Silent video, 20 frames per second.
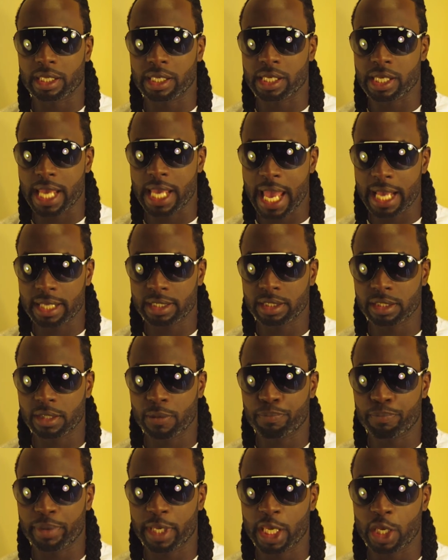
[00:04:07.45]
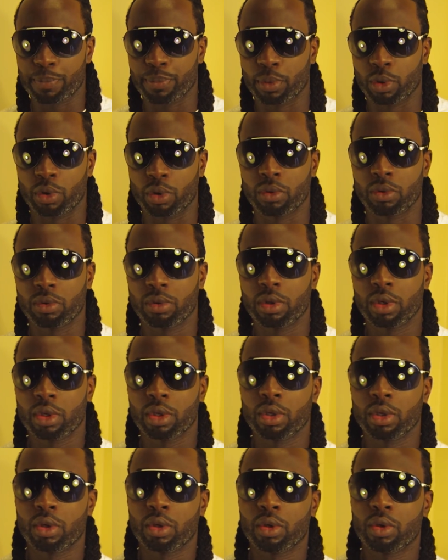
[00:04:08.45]
Yes, some people,
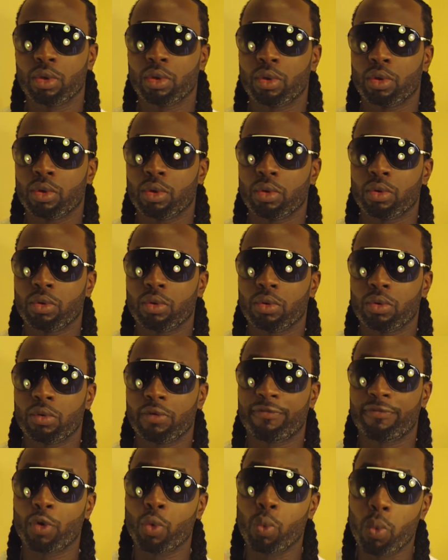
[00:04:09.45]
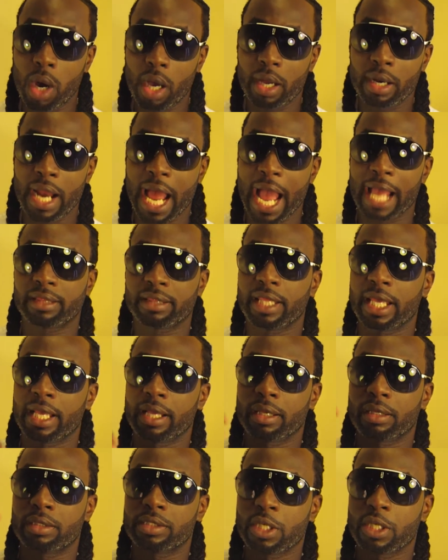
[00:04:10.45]
for one, I
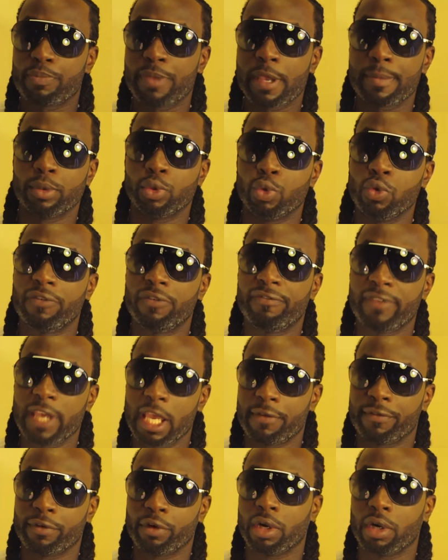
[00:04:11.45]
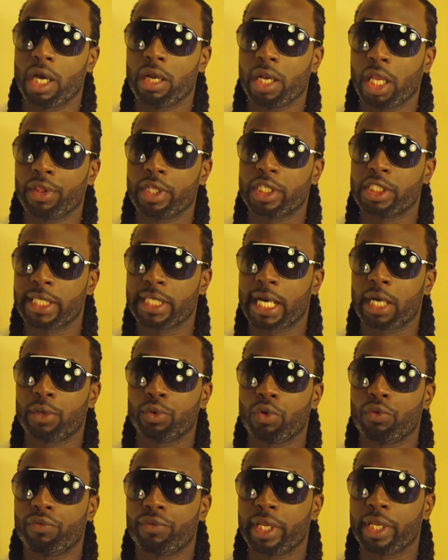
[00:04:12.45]
think some people do favor another child
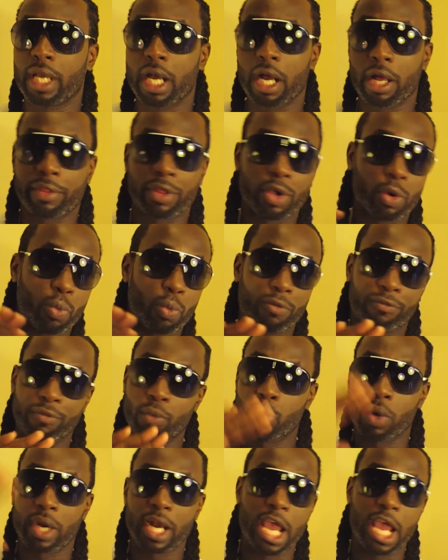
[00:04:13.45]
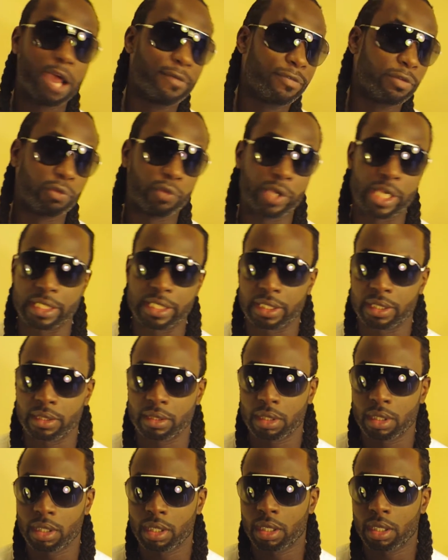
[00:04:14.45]
over the other for whatever reason.
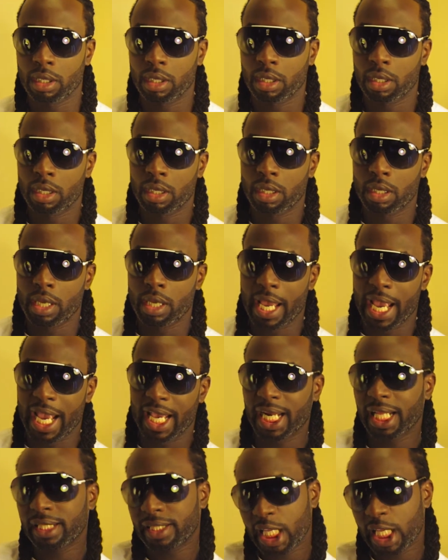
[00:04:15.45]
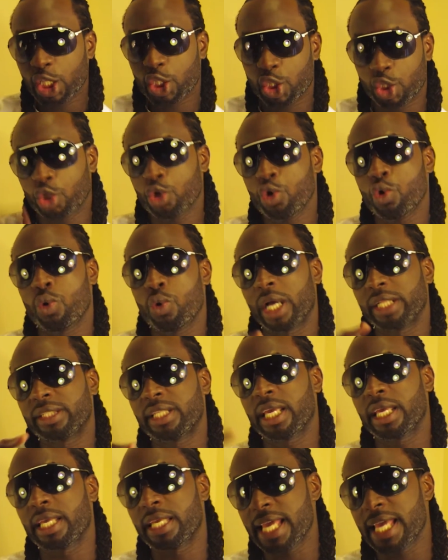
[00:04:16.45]
And I think too,
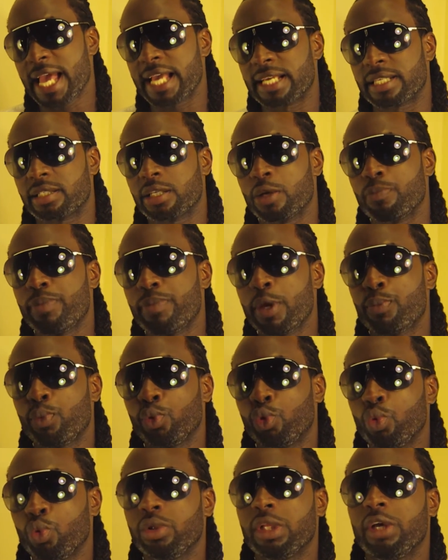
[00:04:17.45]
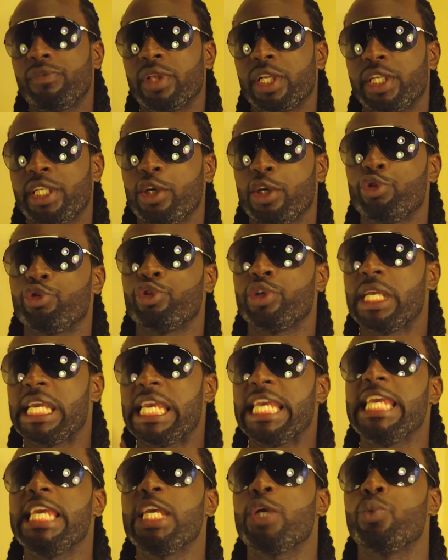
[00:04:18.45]
yes, some people do love their children
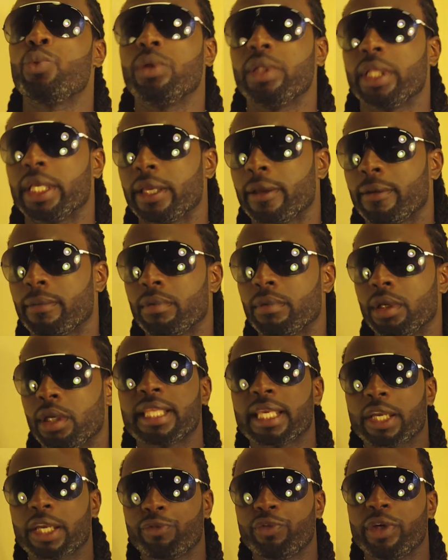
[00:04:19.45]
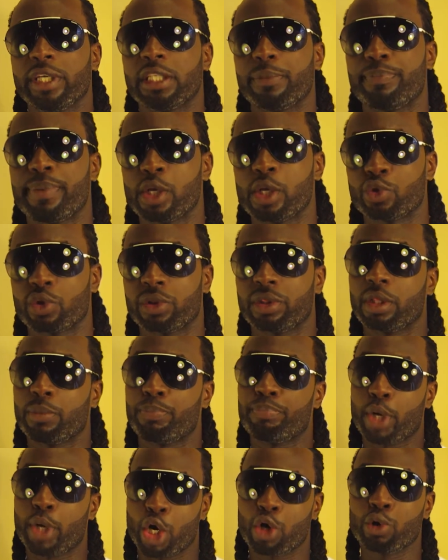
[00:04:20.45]
equally. I think it really depends on the
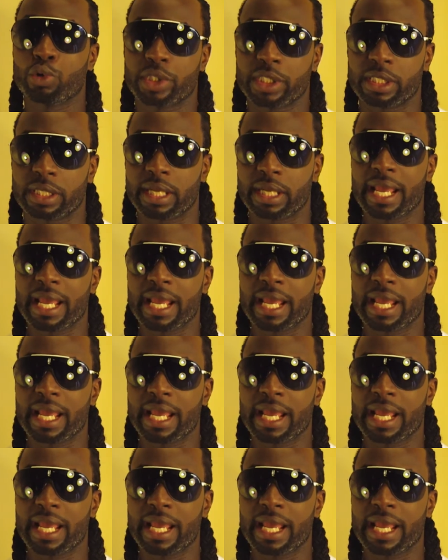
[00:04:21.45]
person.